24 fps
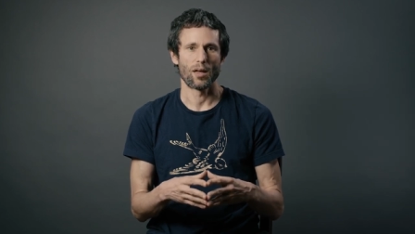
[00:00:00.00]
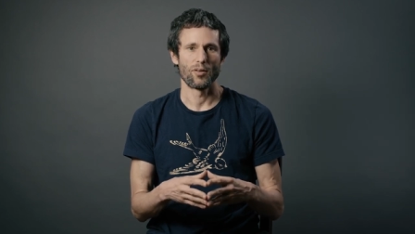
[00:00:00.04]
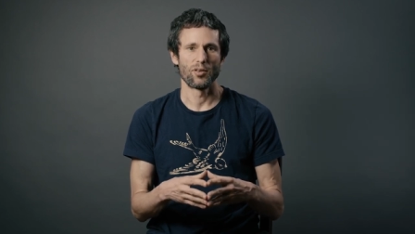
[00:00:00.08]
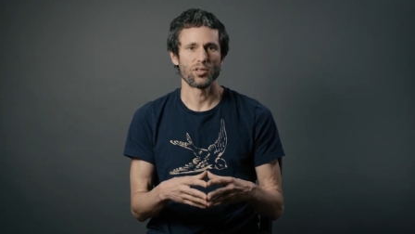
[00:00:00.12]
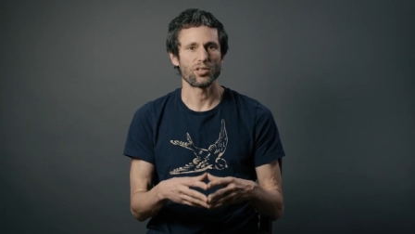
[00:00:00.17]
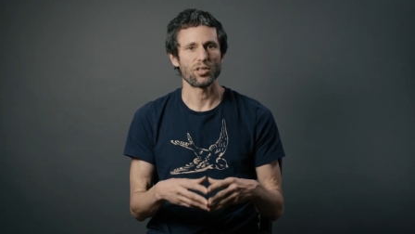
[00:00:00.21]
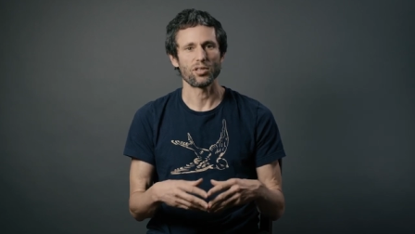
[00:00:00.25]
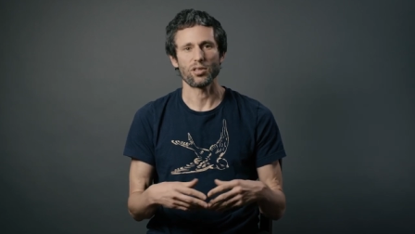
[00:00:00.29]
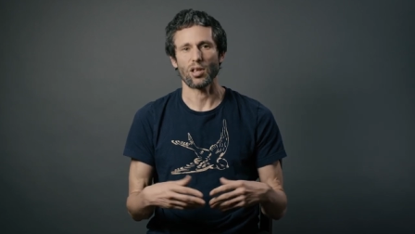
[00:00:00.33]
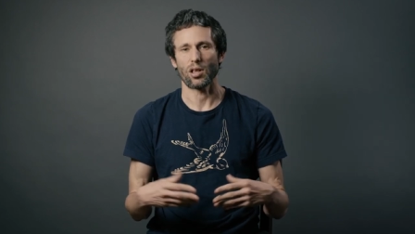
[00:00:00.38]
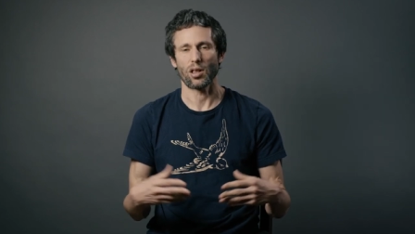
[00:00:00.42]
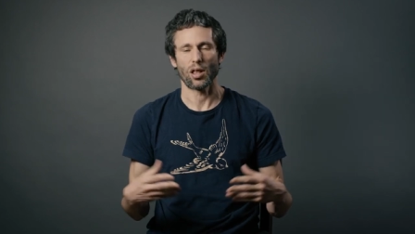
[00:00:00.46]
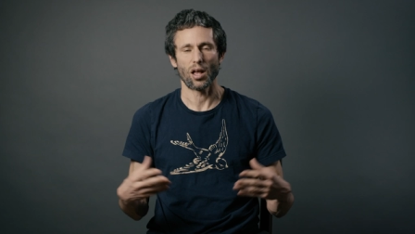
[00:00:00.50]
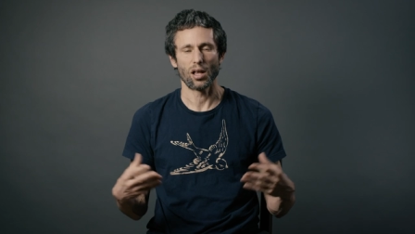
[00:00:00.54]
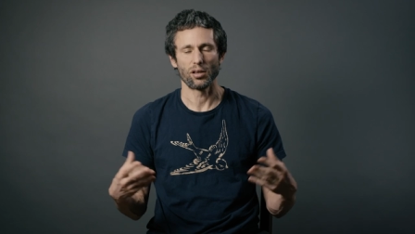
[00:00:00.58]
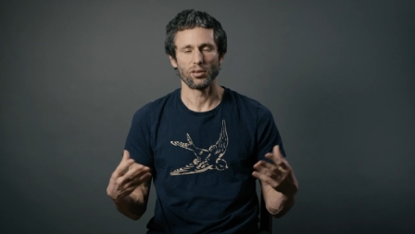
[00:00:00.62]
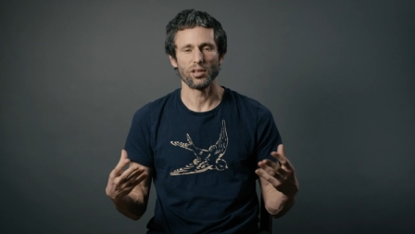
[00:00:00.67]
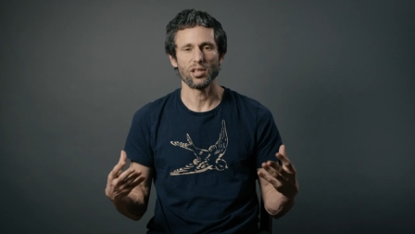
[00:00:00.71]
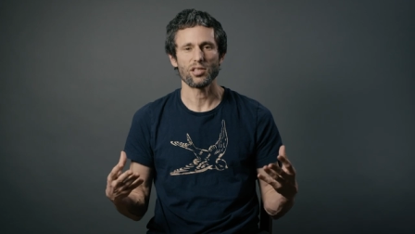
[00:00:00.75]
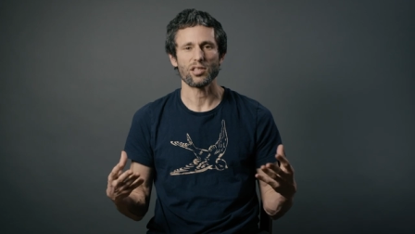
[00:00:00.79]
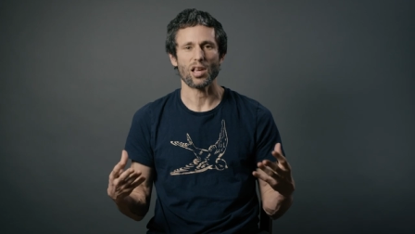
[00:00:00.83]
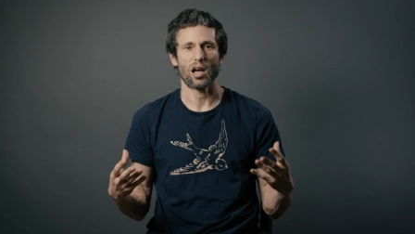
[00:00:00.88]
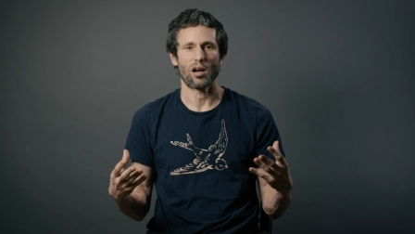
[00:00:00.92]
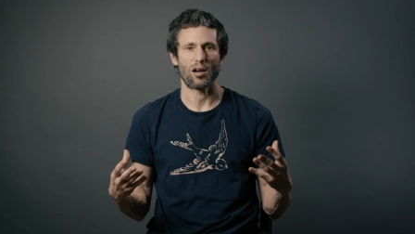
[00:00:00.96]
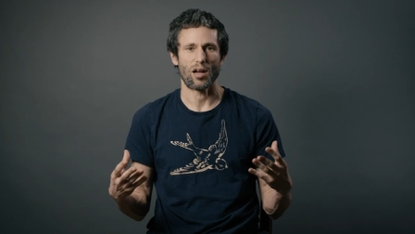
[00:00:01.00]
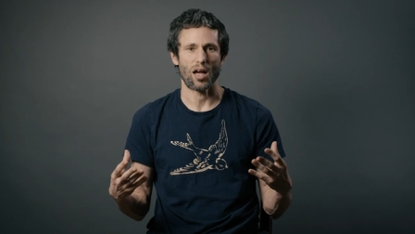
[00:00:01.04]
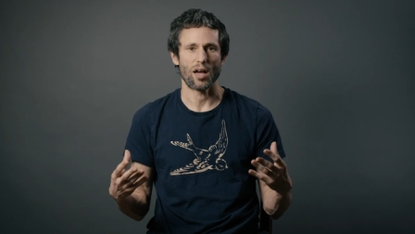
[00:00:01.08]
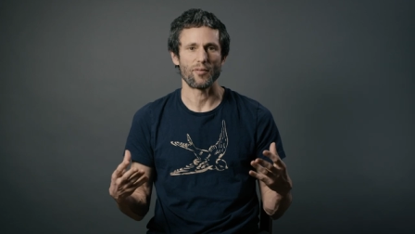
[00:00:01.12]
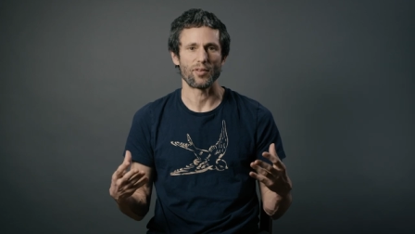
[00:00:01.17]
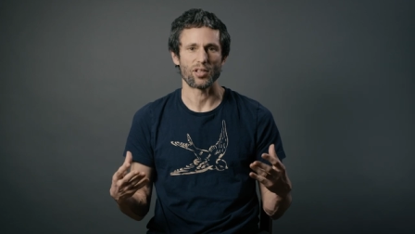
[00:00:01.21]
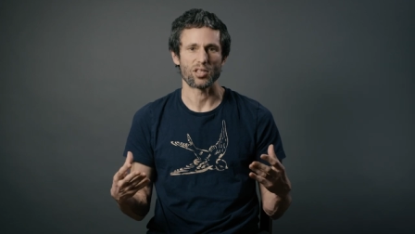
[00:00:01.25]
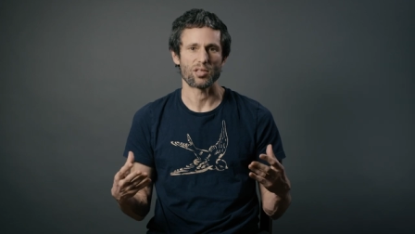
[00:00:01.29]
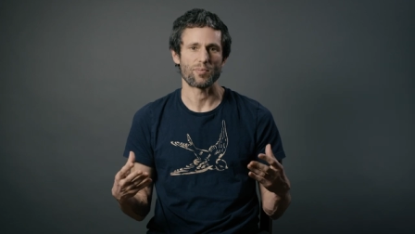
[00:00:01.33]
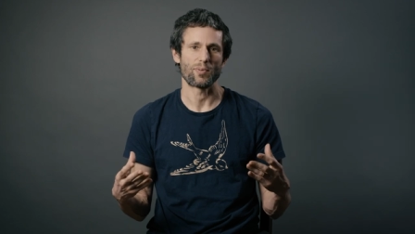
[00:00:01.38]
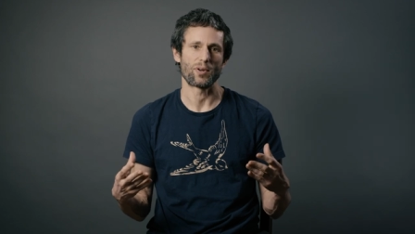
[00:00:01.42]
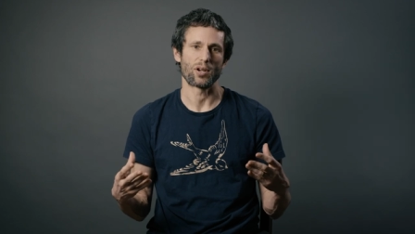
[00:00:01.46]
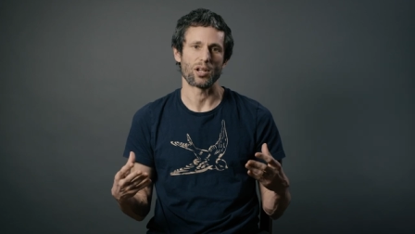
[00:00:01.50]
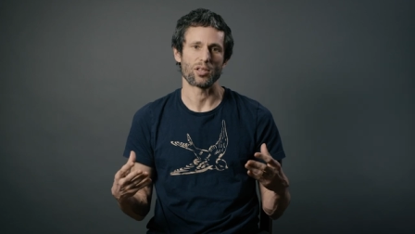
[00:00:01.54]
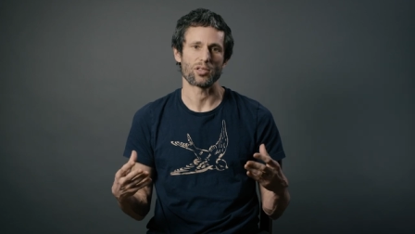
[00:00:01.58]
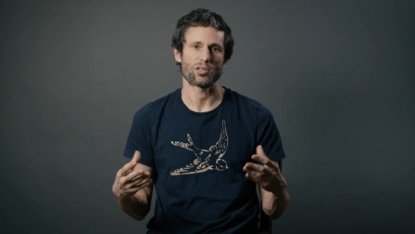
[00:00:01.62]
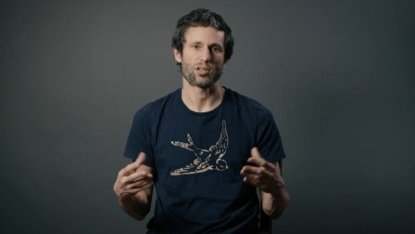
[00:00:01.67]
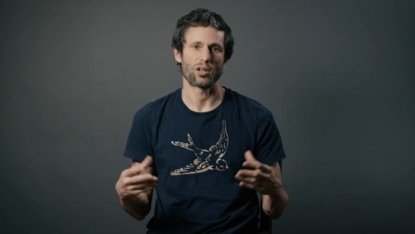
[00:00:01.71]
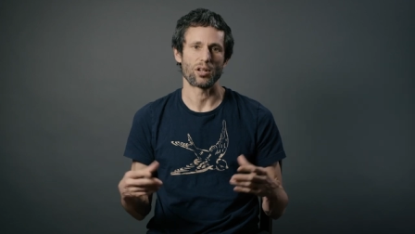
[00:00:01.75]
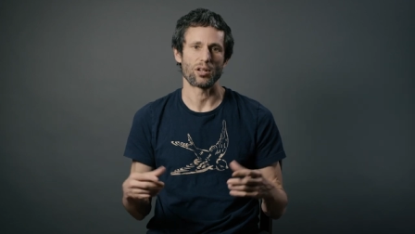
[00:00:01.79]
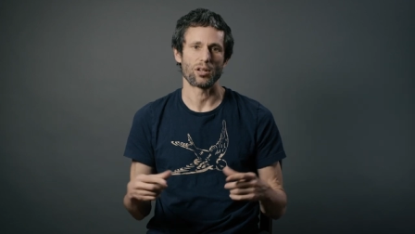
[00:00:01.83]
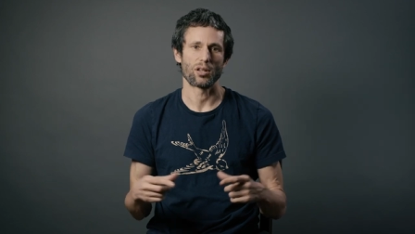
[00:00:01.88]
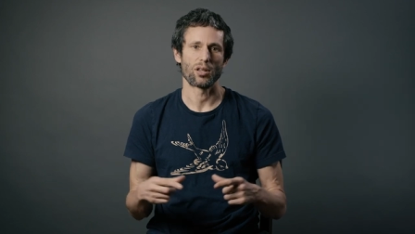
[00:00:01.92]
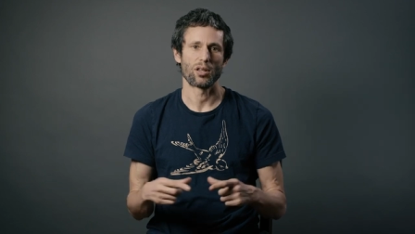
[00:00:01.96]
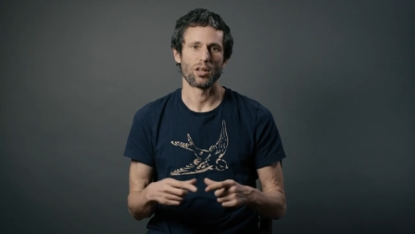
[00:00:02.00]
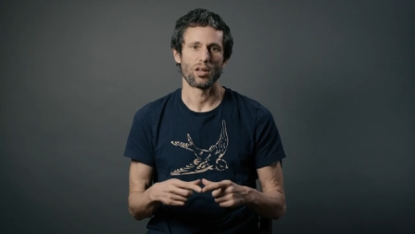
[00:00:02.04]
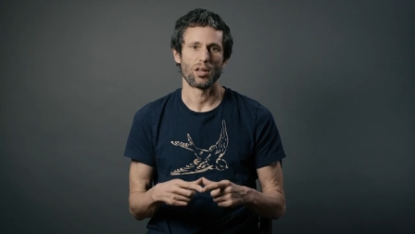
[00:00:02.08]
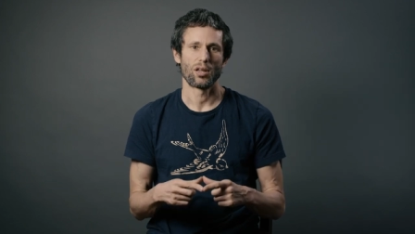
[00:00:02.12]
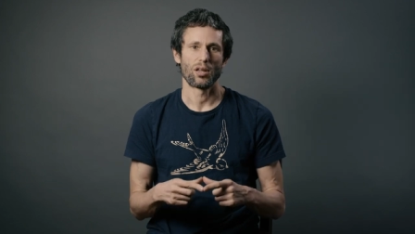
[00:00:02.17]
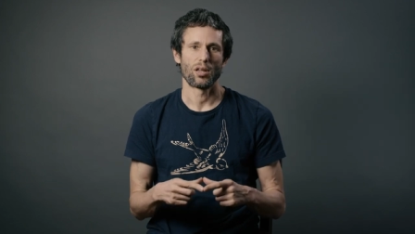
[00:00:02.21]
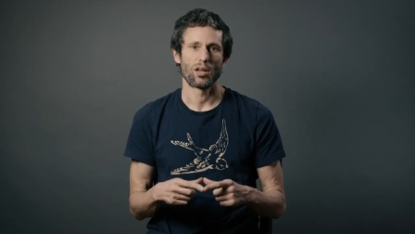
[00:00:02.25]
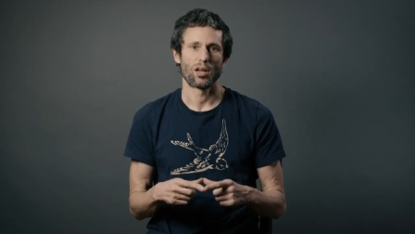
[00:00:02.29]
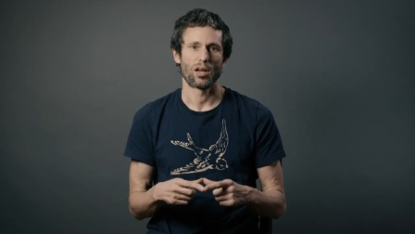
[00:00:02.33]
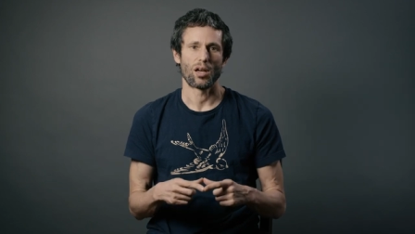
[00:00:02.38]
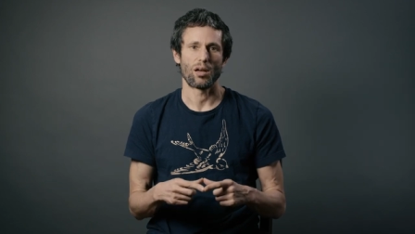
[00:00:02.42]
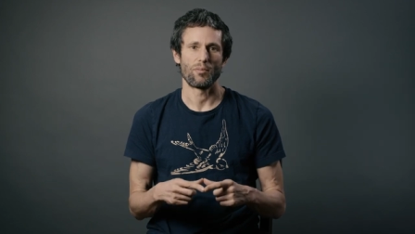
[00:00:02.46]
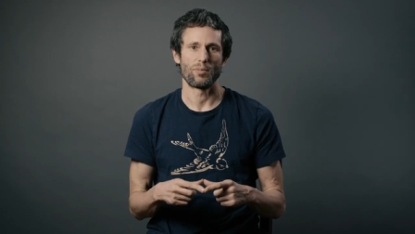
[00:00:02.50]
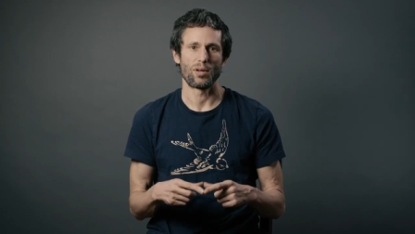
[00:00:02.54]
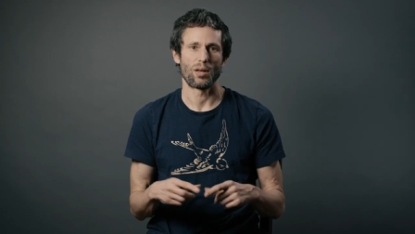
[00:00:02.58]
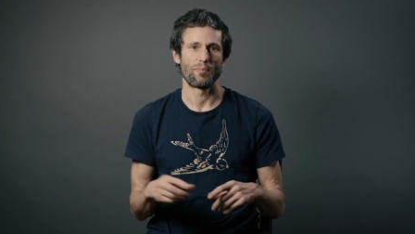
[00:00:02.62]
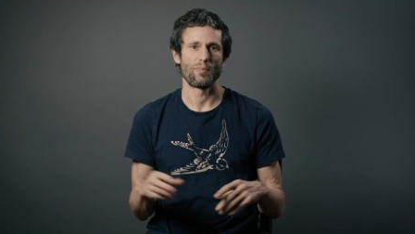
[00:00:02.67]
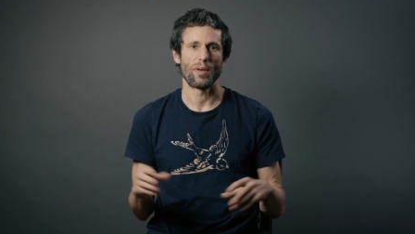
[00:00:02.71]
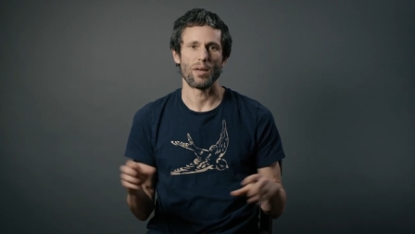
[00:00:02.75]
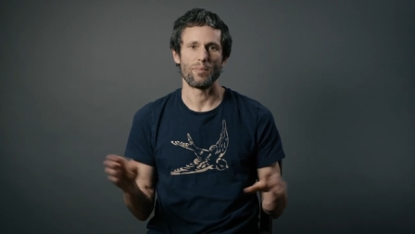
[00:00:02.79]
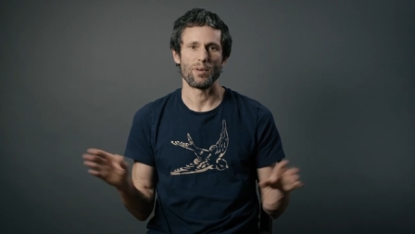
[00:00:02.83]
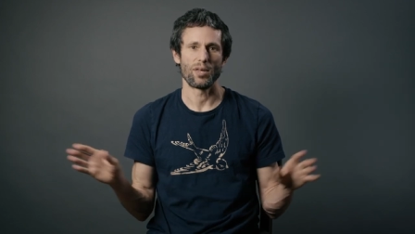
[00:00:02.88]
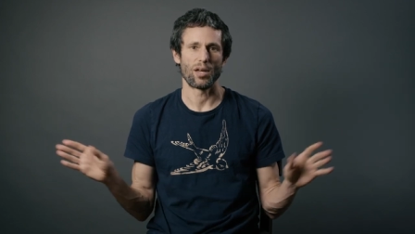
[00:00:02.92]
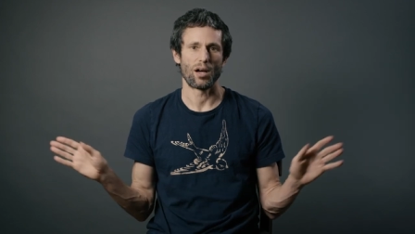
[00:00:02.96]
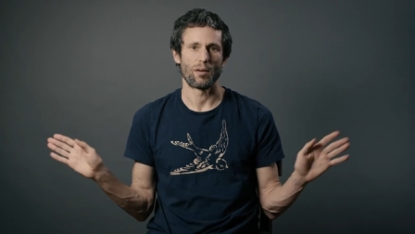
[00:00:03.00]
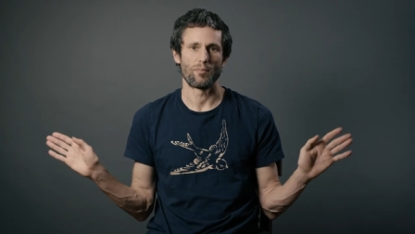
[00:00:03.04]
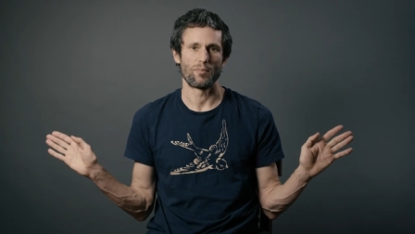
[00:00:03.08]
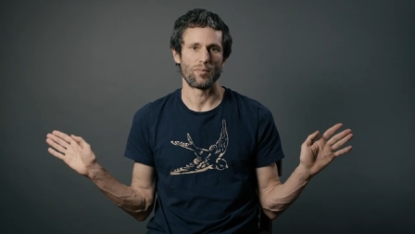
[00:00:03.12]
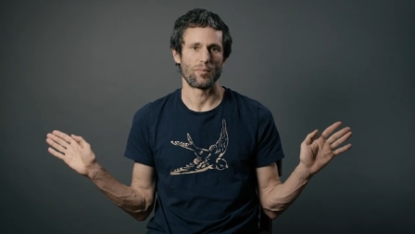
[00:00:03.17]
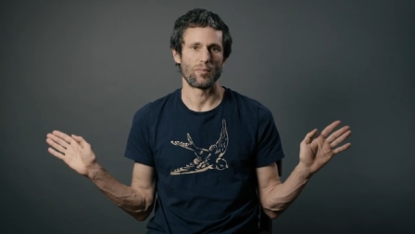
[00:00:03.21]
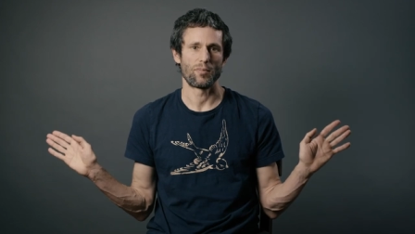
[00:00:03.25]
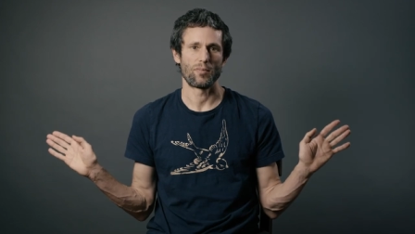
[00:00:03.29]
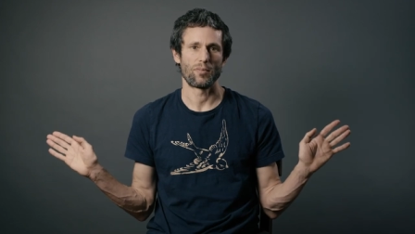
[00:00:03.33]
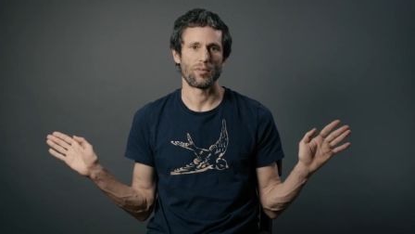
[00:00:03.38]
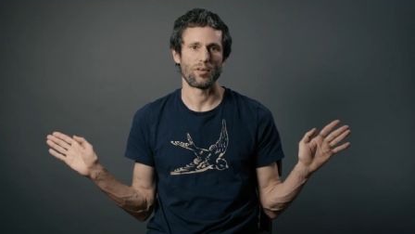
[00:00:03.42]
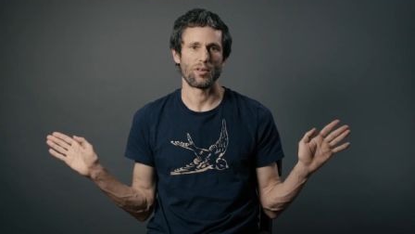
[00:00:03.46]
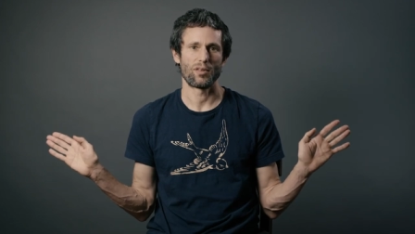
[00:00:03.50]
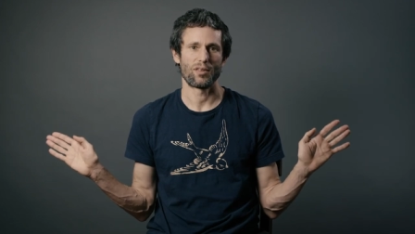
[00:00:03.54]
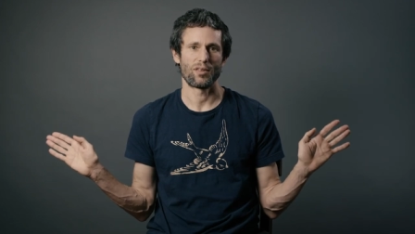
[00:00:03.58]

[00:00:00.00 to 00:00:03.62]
this is at least how I've experienced it. I mean, maybe I'm,